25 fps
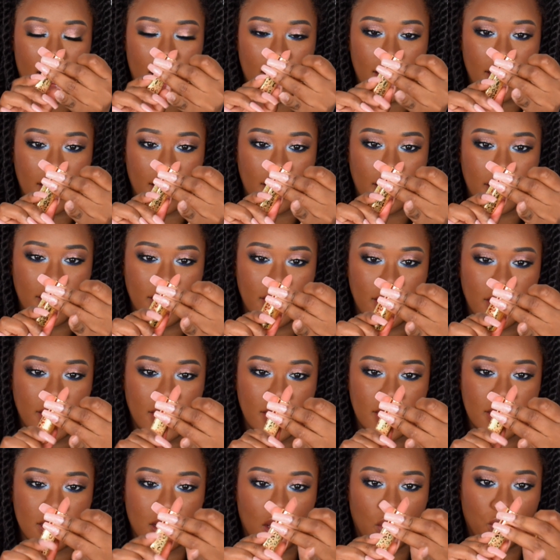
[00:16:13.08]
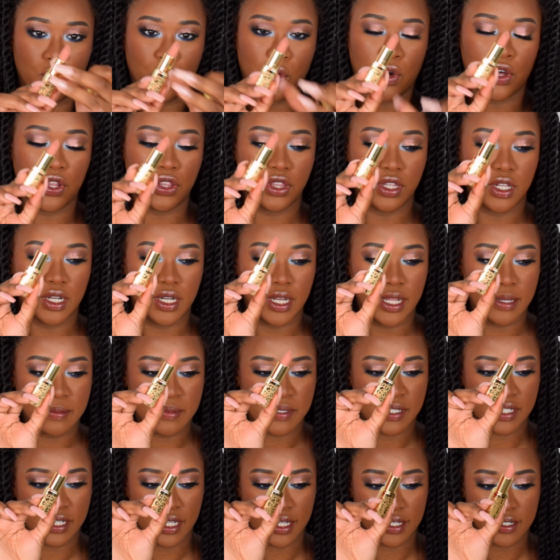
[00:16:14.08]
And then these are what the
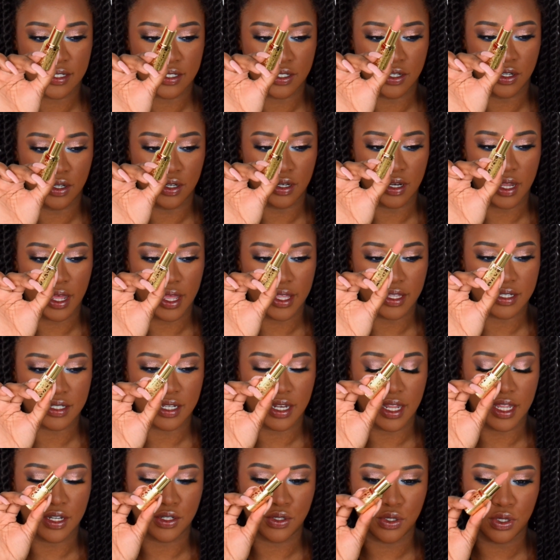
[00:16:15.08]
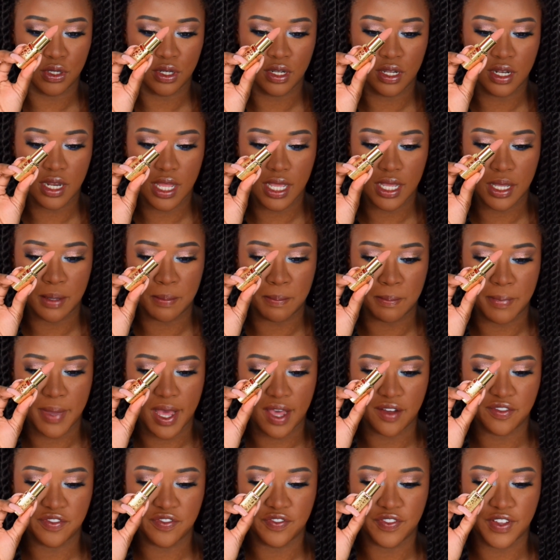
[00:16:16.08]
lipsticks look like. So they do look like a
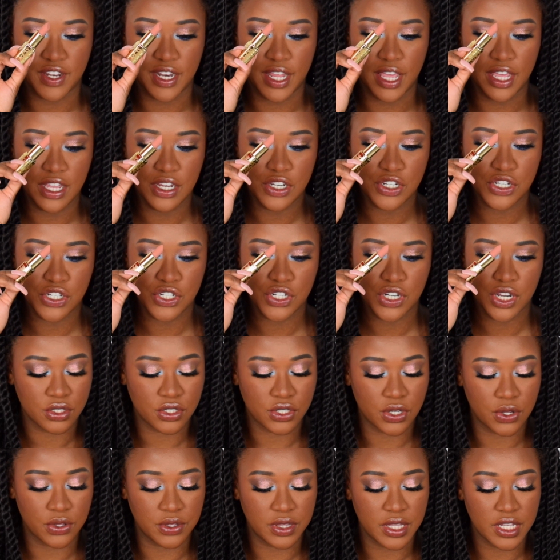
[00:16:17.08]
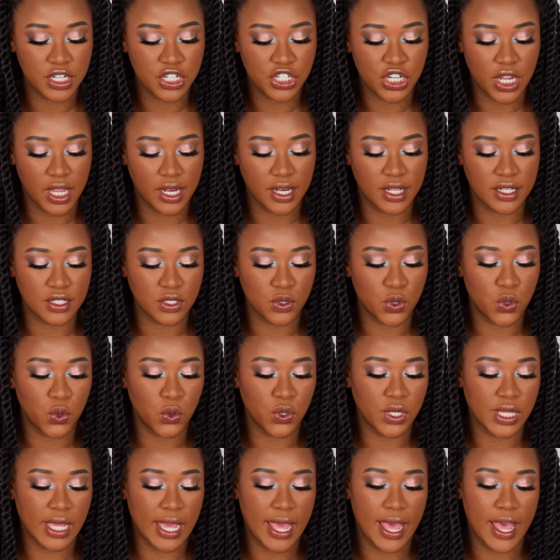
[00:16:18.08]
matte finish. So this shade is
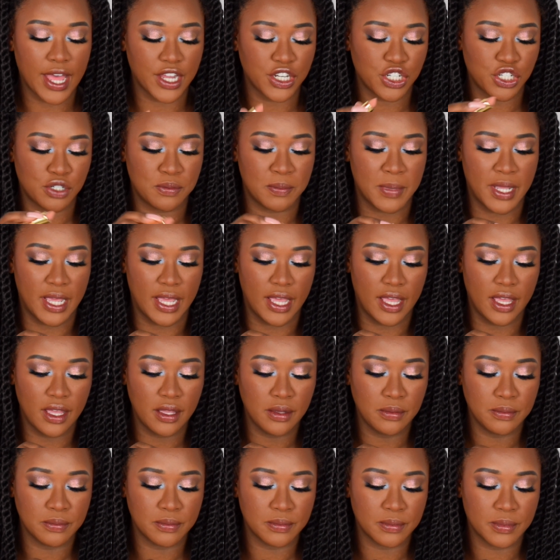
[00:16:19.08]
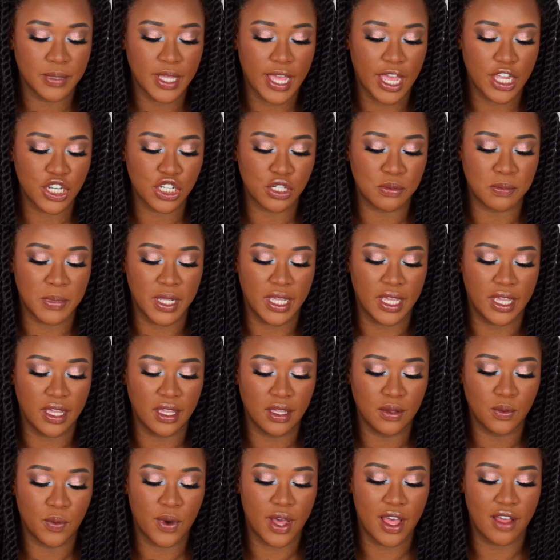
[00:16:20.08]
called Cashmere
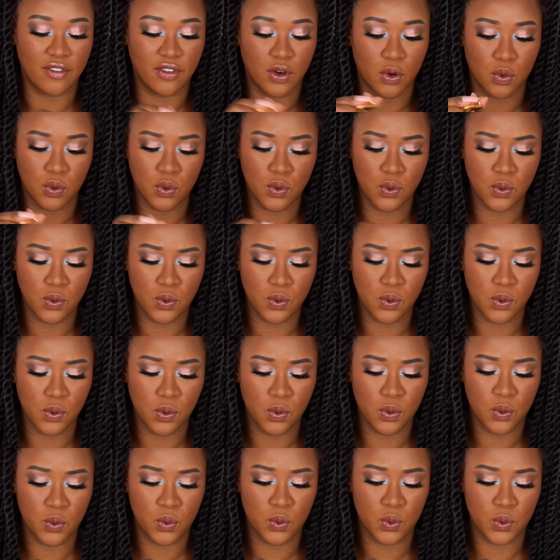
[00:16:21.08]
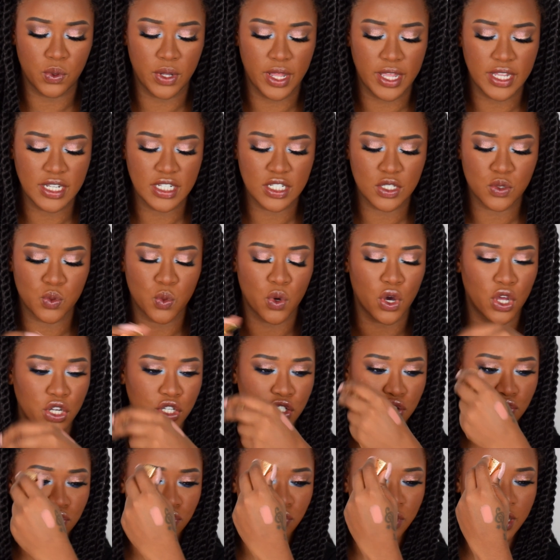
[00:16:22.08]
cashmere, whatever. Ooh, they
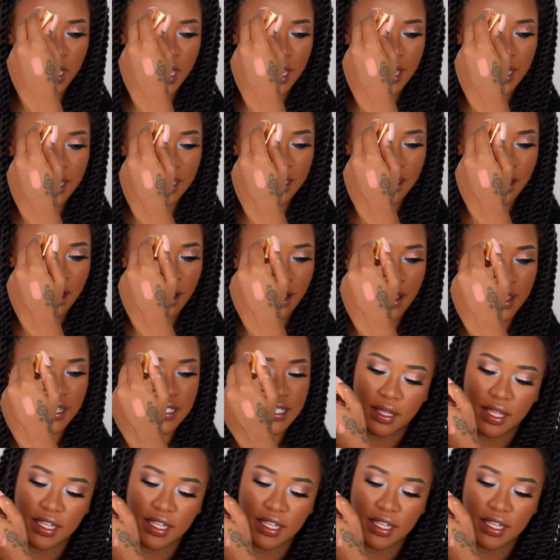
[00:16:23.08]
swatch really nice.